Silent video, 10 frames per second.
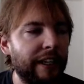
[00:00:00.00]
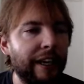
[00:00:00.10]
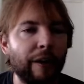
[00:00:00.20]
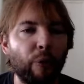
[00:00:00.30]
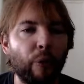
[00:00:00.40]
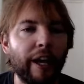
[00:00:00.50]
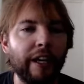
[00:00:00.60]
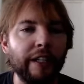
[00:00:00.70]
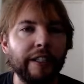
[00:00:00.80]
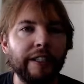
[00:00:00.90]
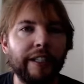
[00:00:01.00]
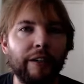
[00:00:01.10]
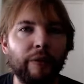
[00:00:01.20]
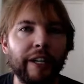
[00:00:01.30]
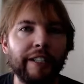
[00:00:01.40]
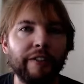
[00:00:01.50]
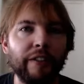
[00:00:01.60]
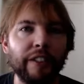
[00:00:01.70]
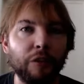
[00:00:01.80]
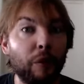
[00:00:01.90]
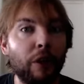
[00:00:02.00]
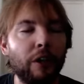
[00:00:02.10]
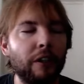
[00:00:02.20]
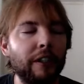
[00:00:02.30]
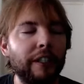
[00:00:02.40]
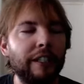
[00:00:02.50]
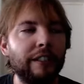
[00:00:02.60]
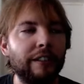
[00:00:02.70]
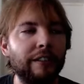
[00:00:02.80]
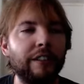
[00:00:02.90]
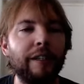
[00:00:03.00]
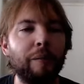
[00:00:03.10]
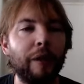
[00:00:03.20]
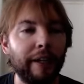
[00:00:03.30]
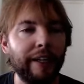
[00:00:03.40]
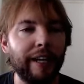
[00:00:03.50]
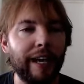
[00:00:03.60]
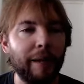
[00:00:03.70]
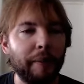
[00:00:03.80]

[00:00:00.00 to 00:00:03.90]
while they're relatively small in terms of their market cap.